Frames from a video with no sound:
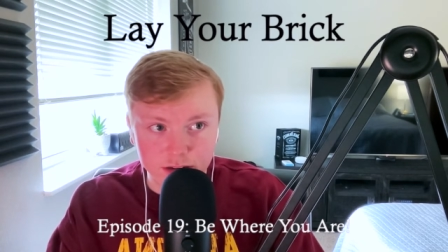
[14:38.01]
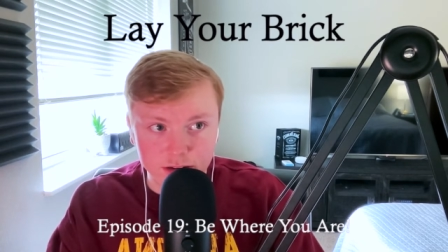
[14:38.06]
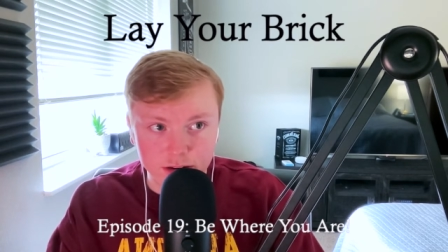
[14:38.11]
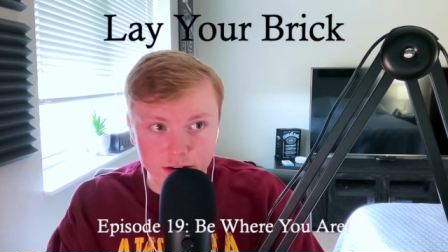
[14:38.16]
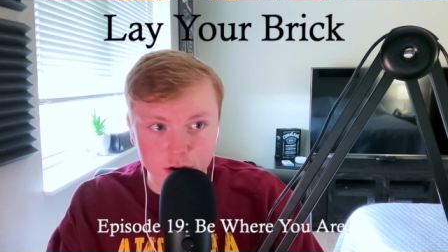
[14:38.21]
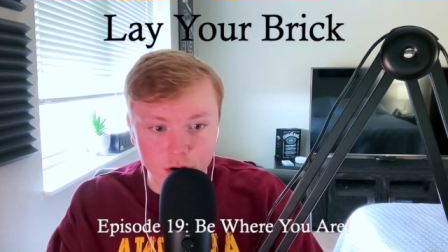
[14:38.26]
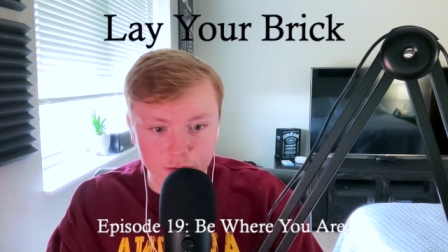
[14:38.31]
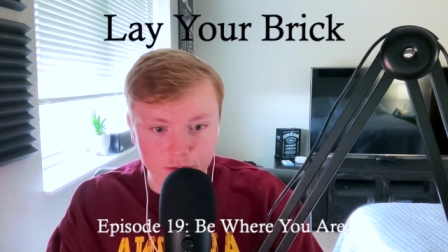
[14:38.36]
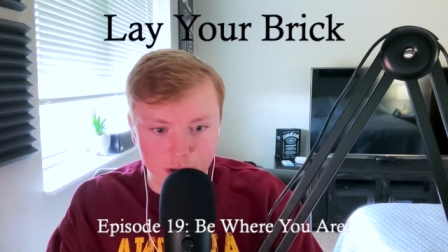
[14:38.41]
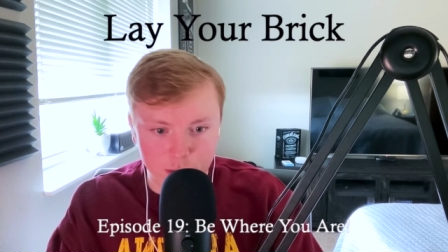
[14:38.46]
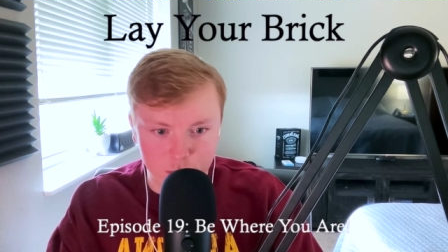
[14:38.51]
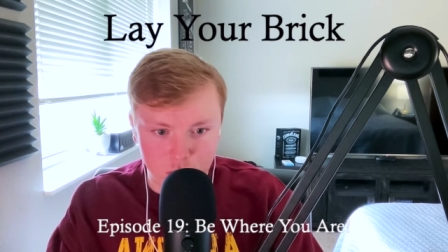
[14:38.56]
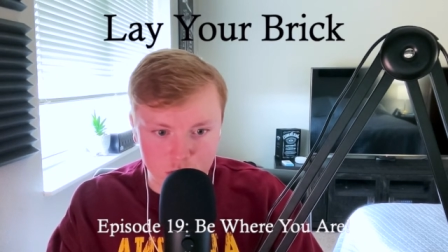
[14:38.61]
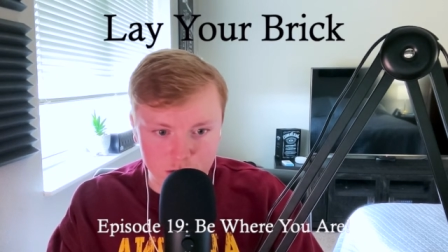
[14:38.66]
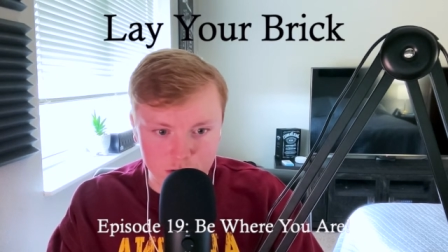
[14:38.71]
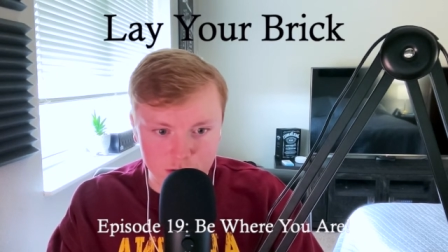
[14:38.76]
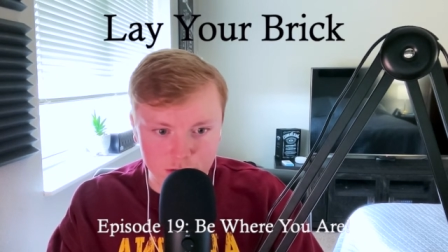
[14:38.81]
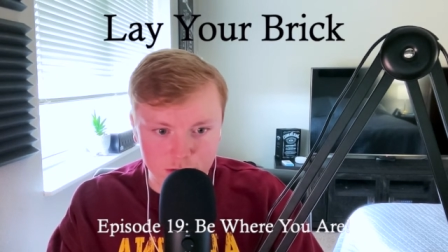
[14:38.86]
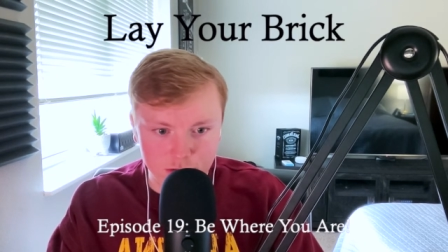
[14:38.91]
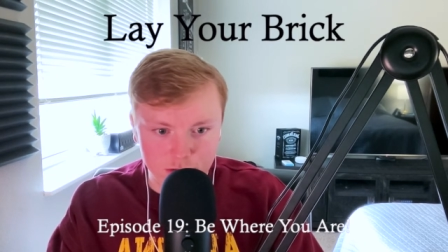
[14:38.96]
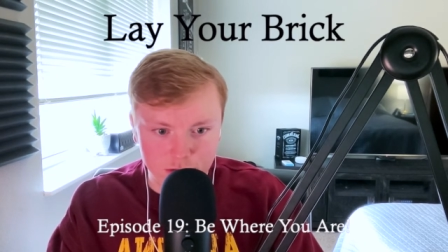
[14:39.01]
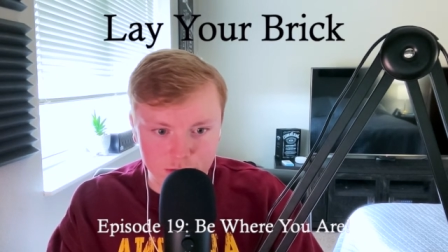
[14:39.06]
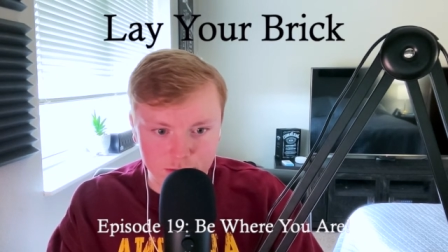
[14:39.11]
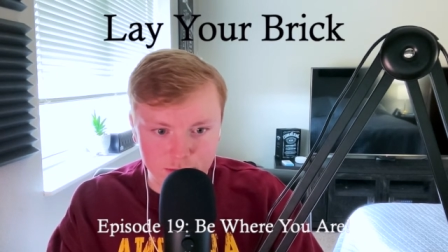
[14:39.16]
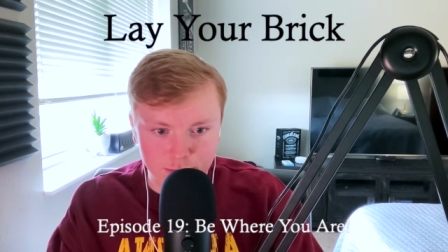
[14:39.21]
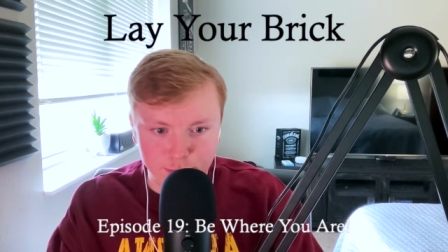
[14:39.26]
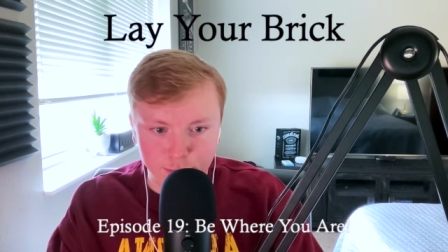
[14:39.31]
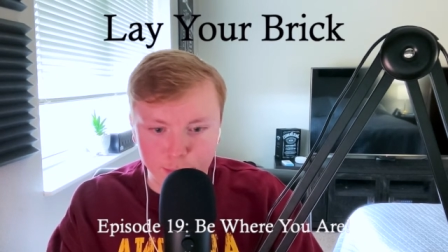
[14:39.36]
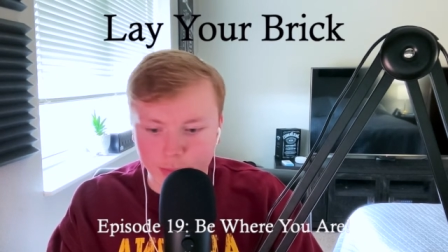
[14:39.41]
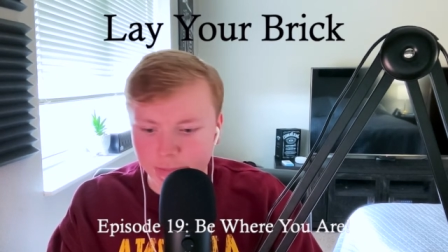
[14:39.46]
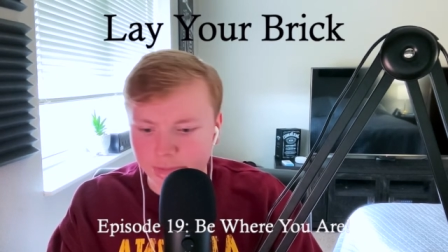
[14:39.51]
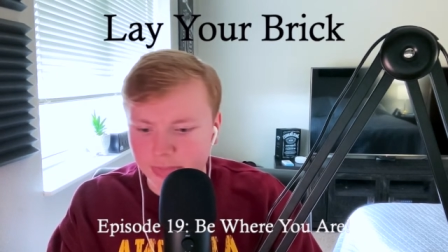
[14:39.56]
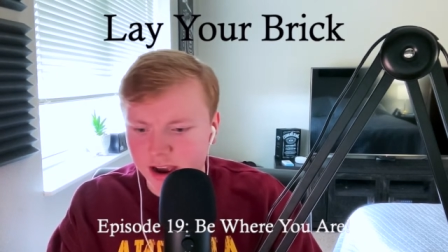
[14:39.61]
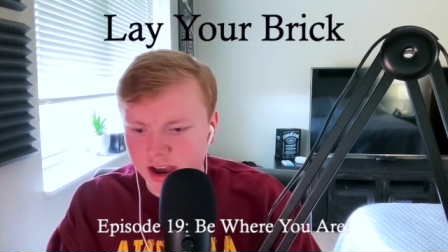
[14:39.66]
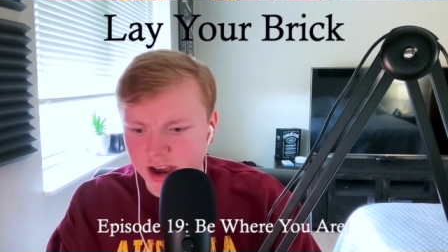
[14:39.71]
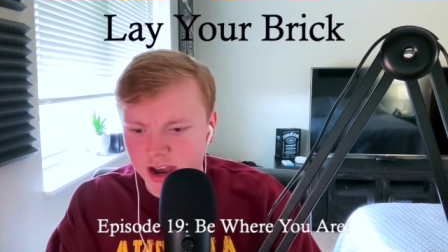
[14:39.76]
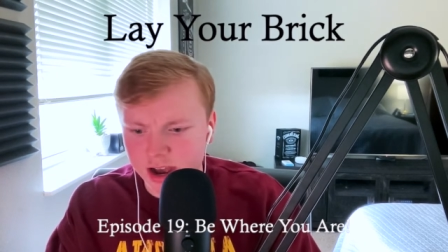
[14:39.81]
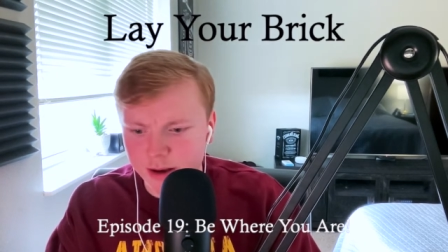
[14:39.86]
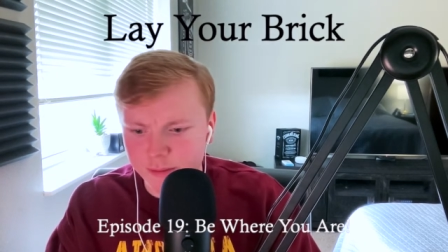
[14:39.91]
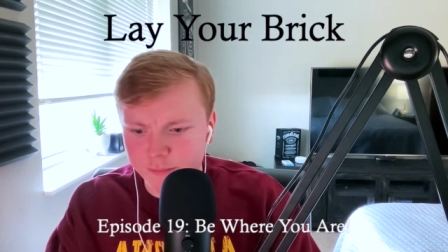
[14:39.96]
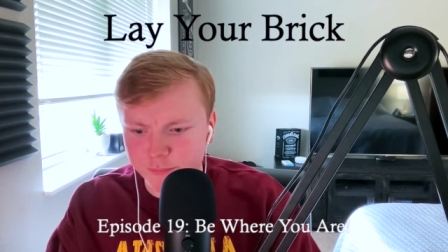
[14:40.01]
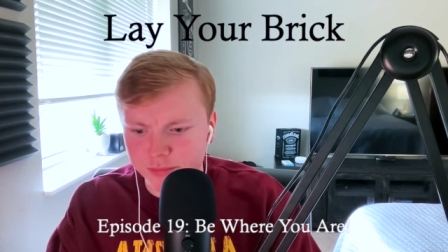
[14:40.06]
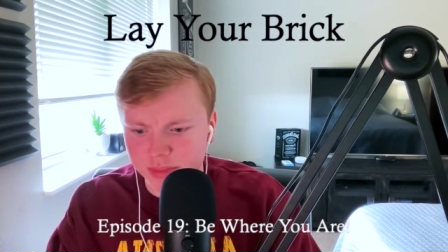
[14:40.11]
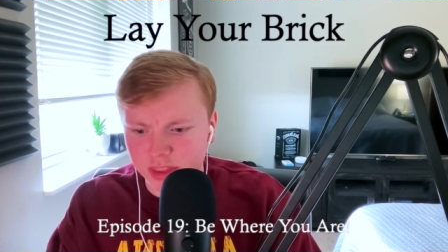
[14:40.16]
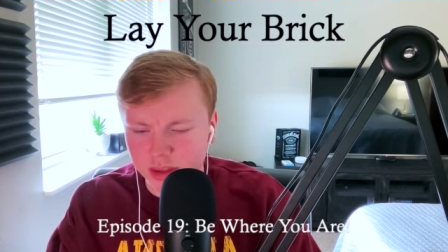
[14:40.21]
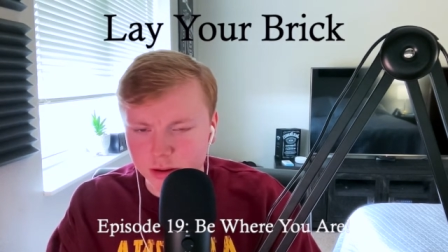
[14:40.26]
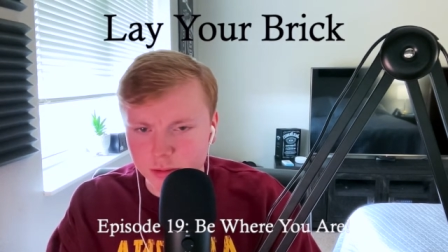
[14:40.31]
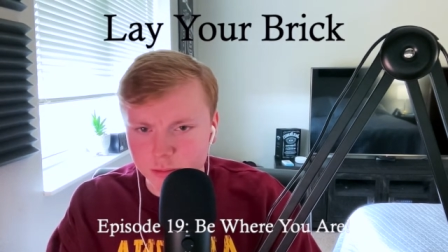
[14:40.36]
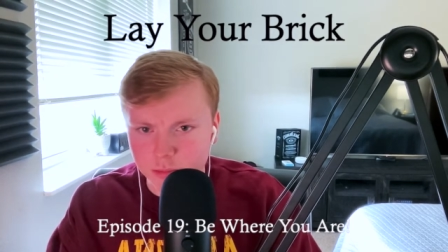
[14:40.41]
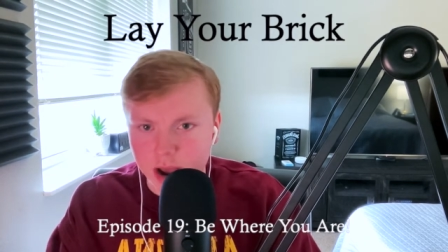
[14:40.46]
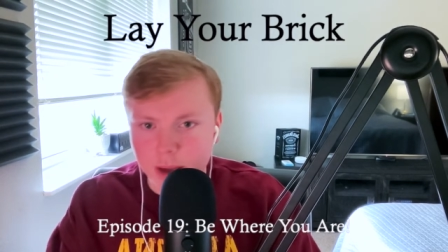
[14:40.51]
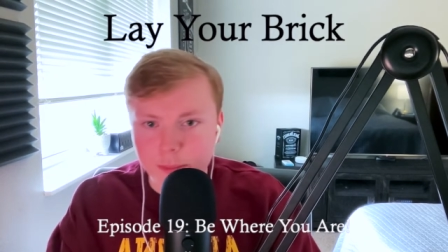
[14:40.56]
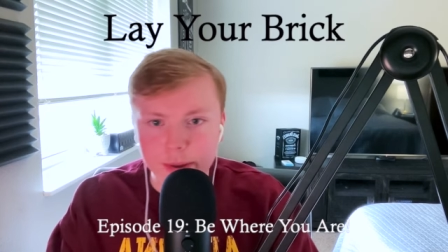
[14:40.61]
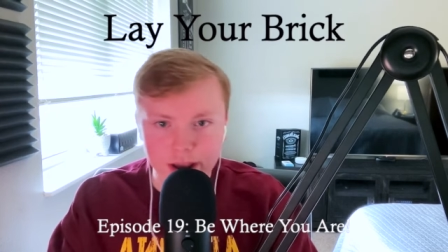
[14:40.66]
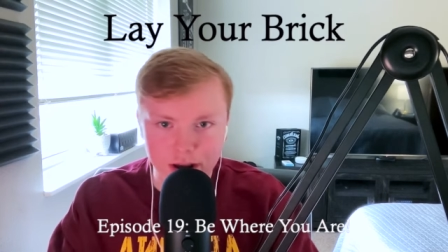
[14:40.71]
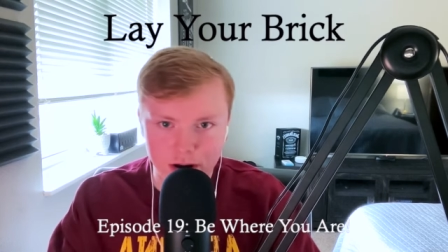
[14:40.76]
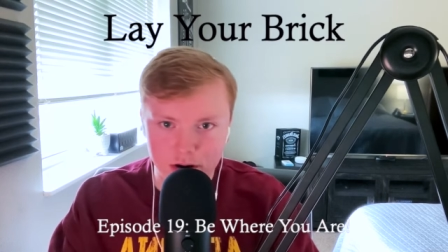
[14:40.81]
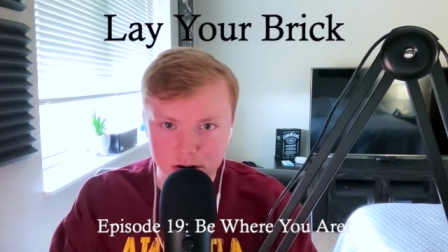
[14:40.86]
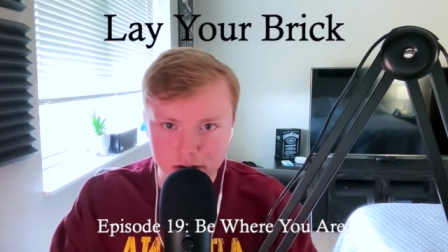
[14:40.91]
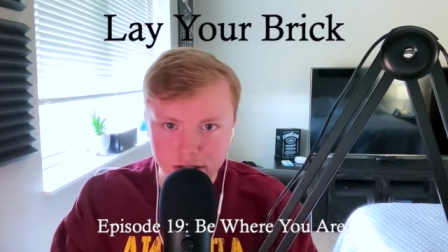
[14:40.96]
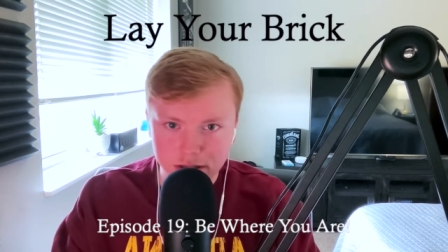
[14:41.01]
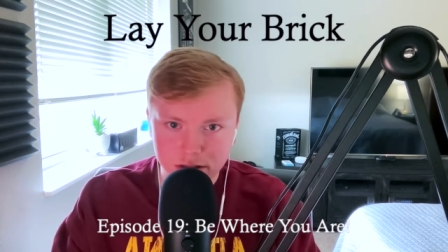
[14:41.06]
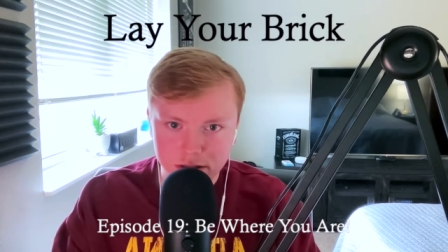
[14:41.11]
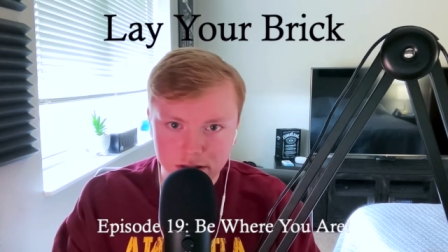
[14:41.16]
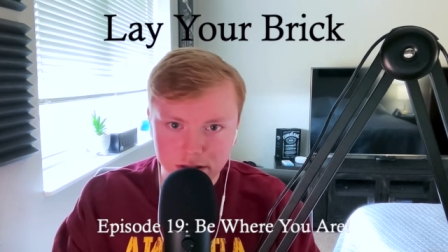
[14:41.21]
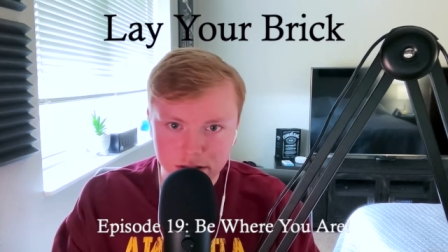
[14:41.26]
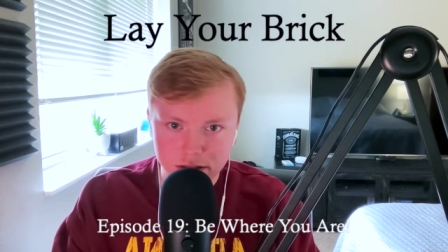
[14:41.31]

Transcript: November. Um, my parents